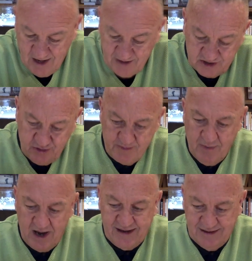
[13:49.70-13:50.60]
This
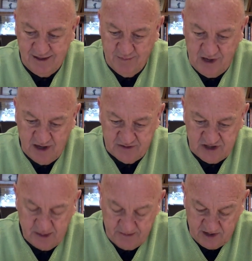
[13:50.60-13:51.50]
reminded me of
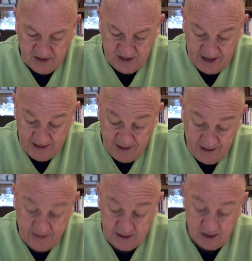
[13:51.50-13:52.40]
something that I,
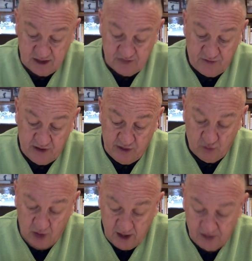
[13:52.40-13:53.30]
I think is very
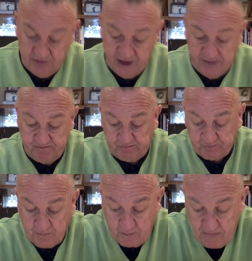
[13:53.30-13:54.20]
relevant
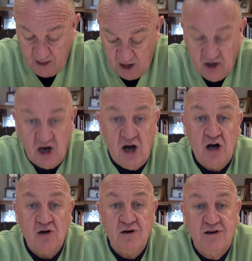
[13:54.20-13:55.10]
in
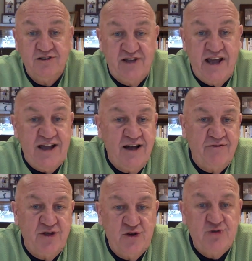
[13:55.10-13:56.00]
our day
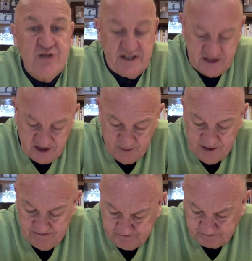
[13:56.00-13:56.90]
of the New
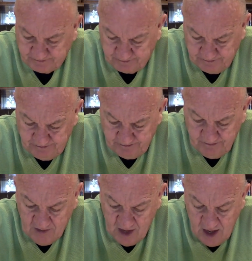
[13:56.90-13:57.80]
Testament,
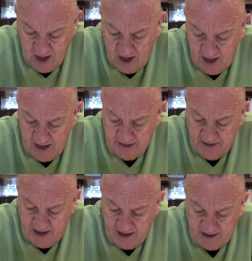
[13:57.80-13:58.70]
and
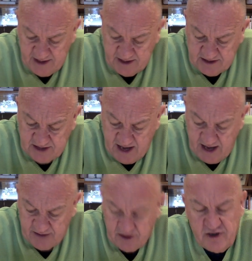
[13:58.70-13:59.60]
that is
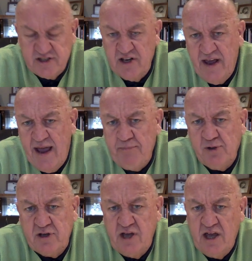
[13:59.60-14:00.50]
that there is an
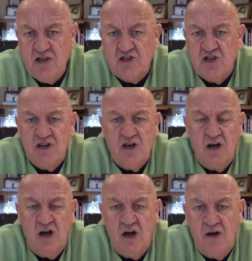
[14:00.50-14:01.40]
application
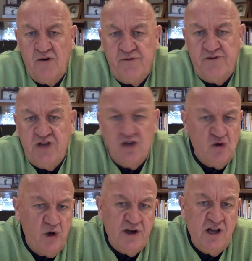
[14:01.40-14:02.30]
of the
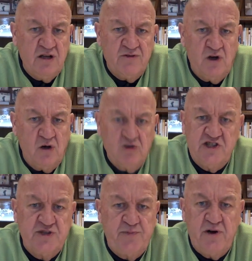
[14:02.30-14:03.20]
anointing of the
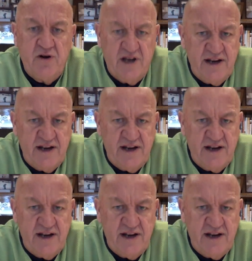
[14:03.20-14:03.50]
Holy Spirit